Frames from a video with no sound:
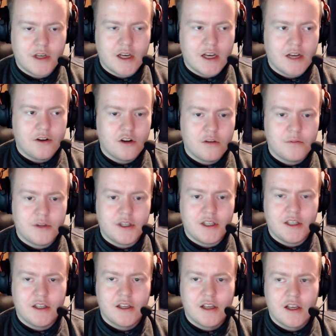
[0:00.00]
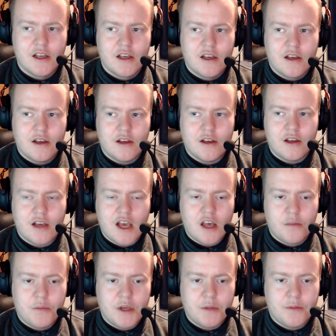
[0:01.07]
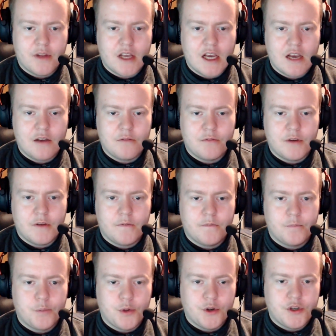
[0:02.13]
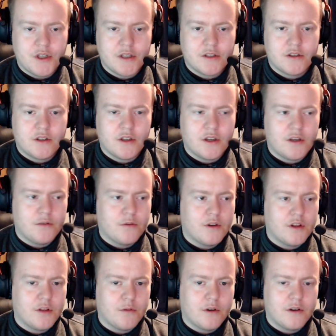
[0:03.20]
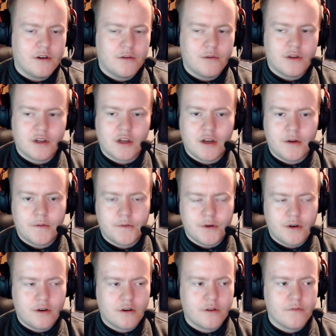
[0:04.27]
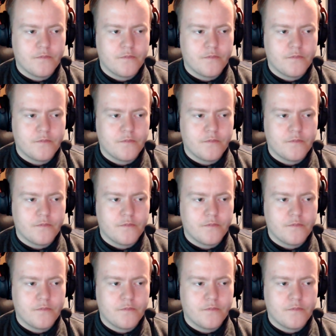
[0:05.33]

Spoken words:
I normally help people out with budgets to what they want and what they can afford.